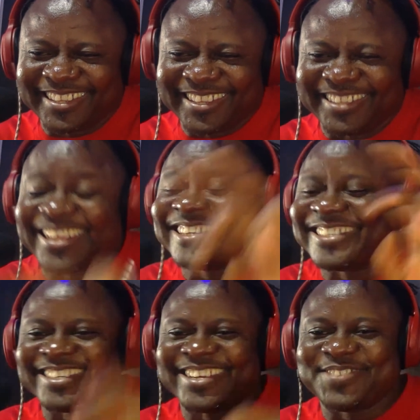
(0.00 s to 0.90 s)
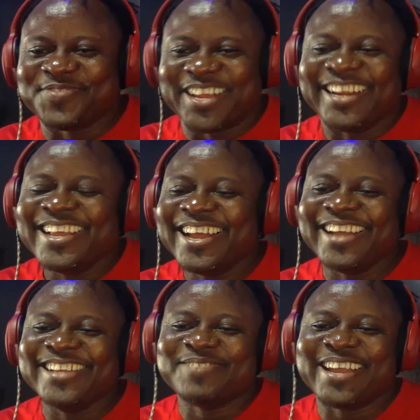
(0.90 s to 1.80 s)
He's a Chelsea fan.
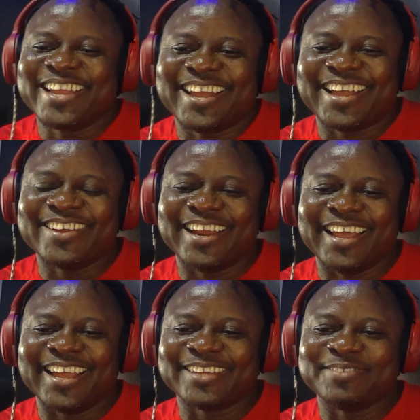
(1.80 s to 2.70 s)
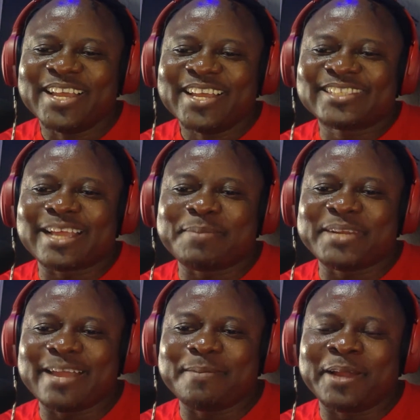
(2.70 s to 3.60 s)
That's my guy. I like him.
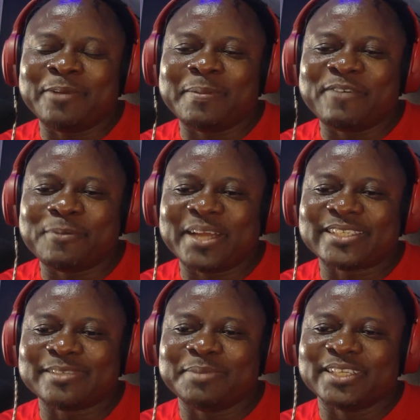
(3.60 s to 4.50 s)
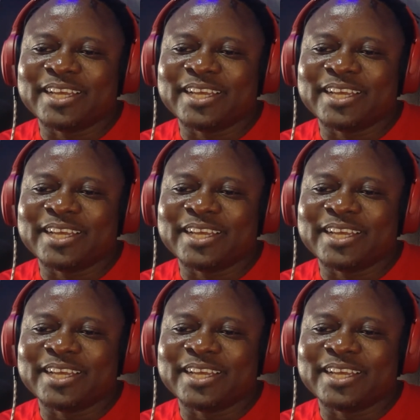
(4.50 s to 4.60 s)
Stamina Emmanuel, my former teammate.